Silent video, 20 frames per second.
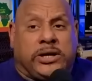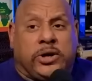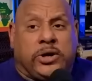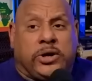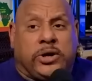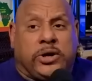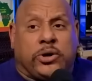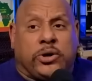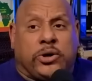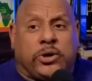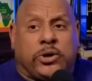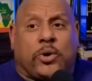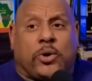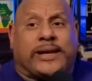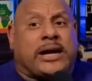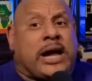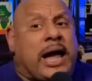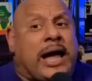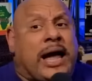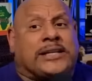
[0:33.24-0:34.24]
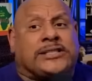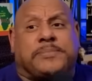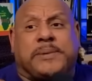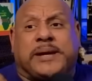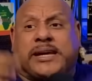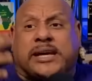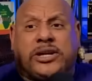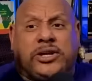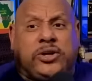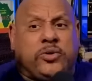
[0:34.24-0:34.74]
you know, the cosmic and
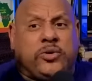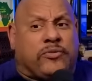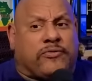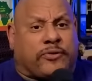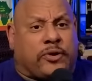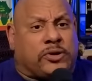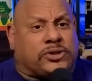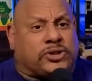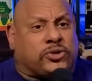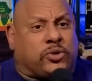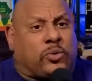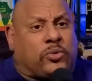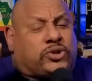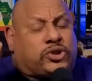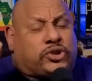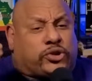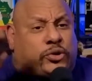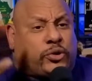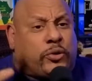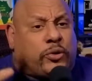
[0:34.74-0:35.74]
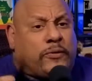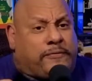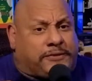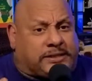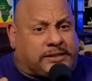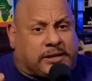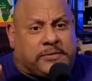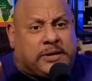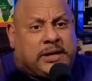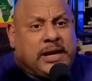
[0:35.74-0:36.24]
universal truths
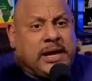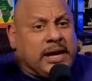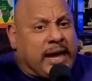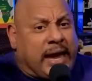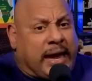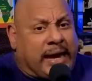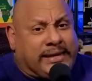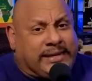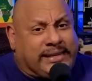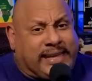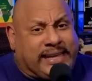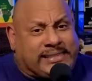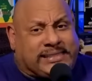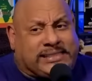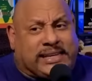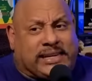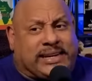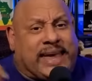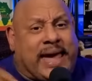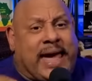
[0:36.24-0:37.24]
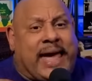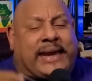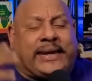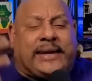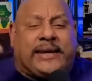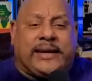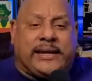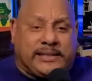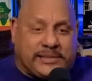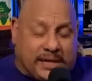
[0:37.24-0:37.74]
of, and this and that,
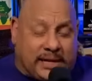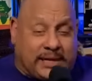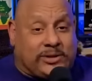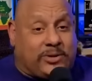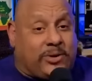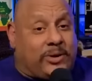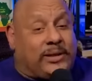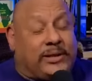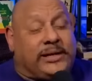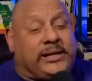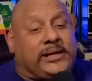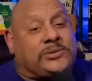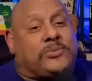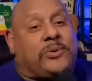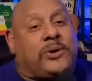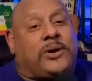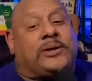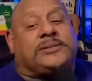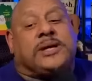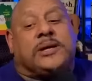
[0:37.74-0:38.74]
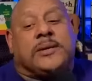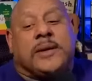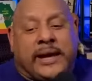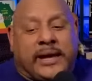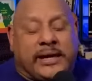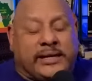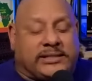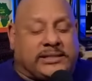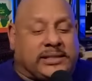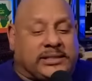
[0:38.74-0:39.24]
and he does all of these words,
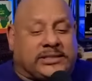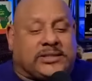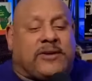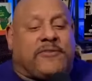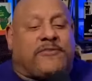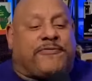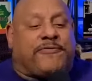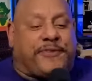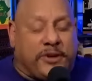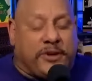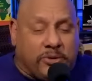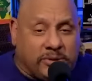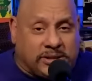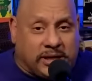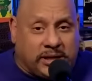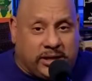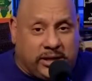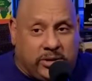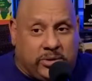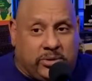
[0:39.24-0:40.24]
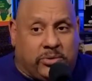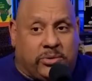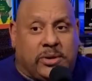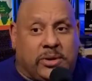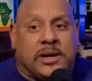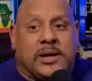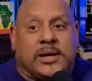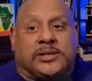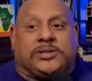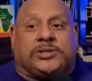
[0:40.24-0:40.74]
he's just confusing you
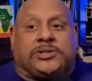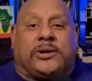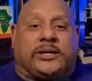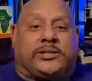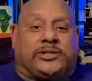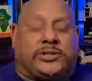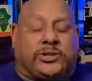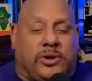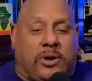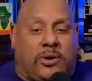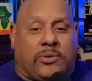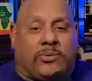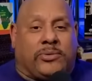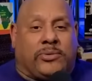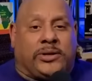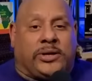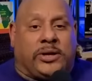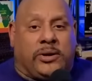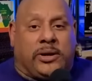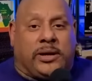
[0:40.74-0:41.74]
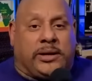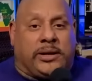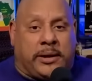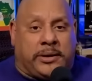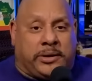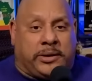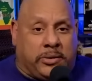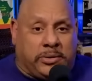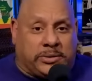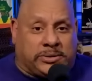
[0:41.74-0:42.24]
so that you don't, you,
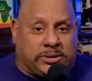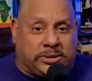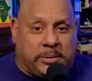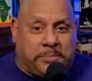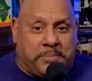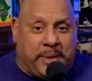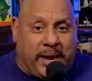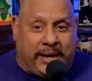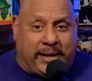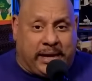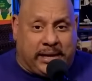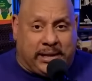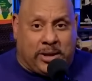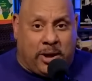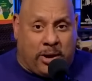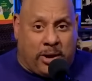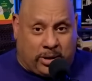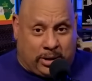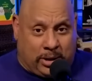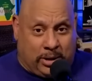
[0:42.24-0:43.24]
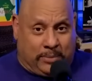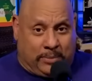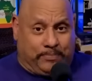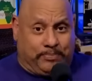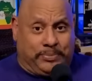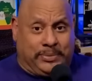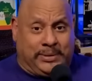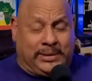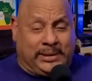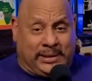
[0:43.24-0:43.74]
you, to make it look
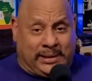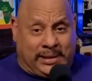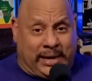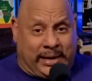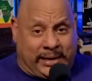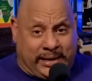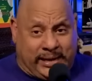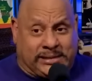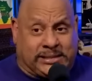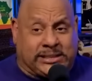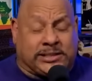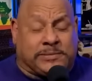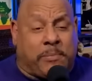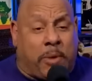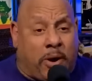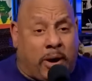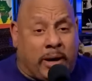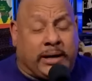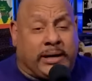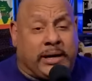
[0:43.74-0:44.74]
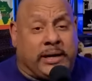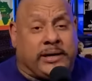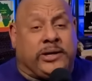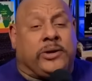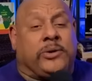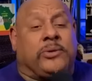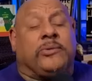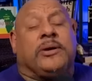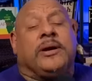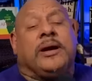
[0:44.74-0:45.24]
like he's smarter than
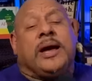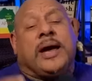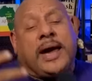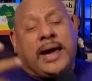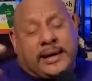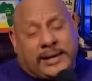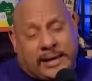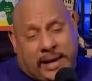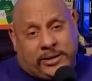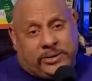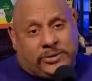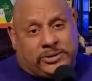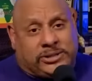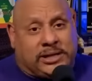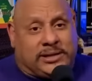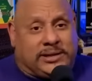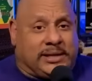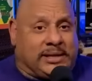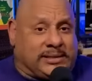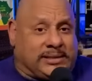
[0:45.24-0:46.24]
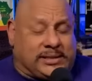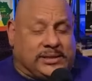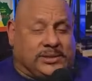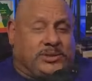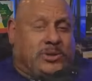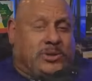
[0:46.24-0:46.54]
you and that you should listen